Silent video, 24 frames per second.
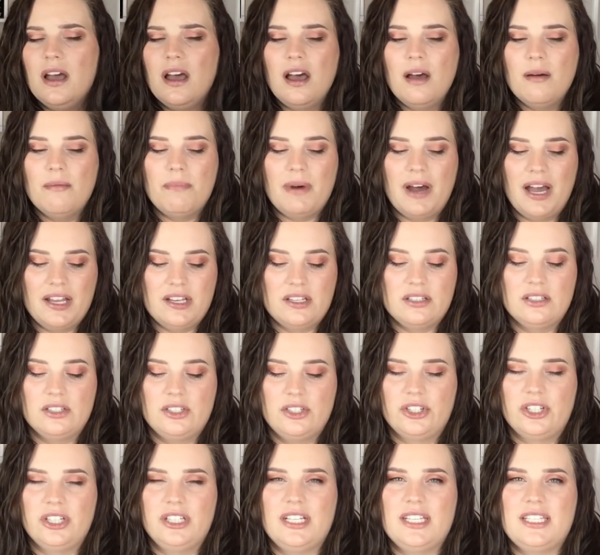but
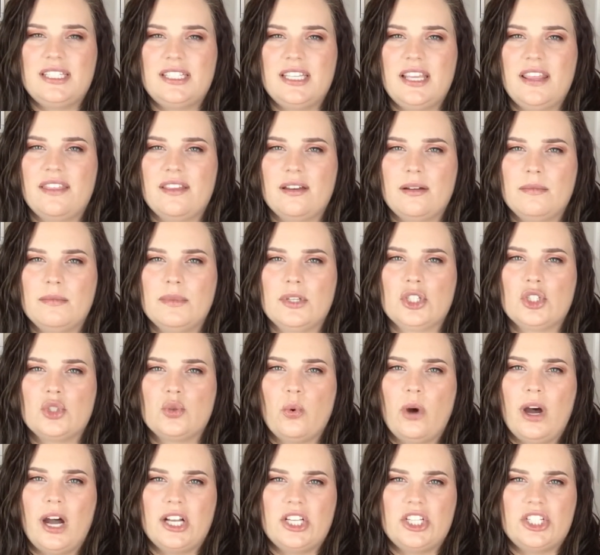you're going to see them
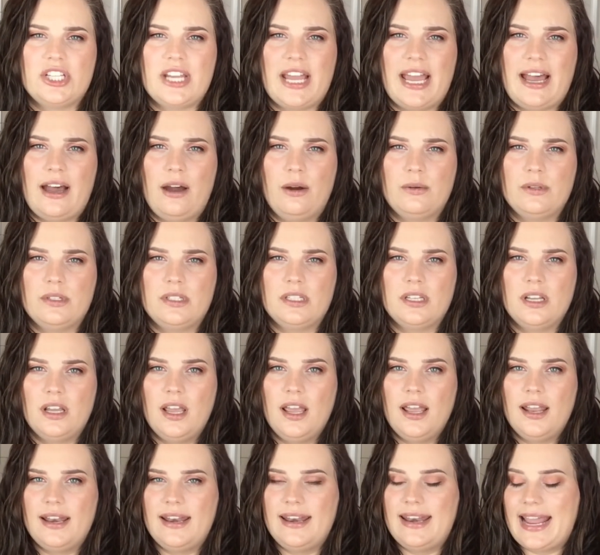swatched out
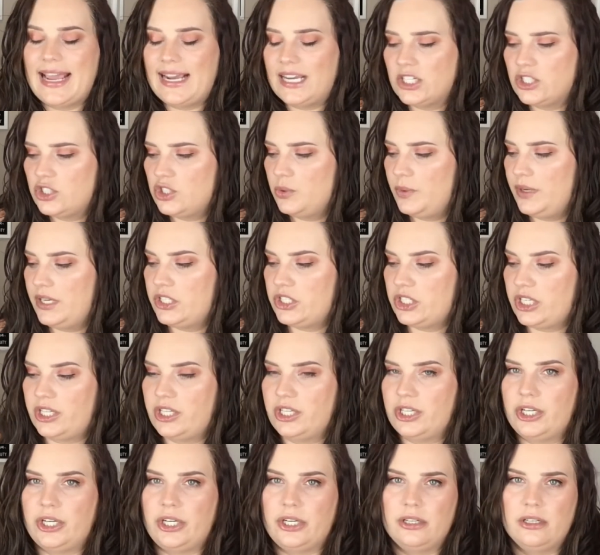next to each
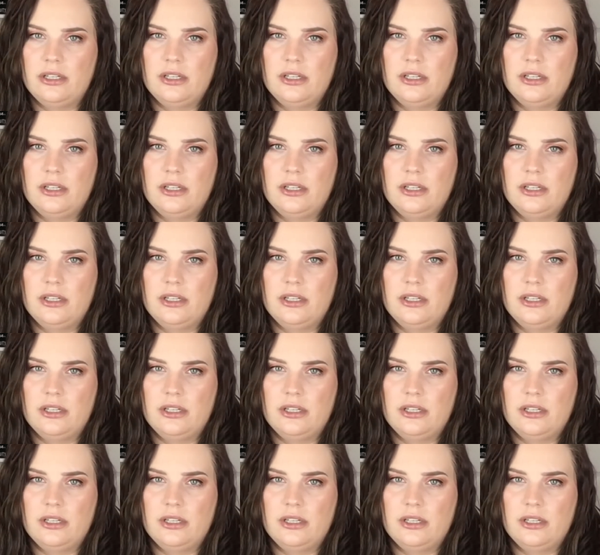other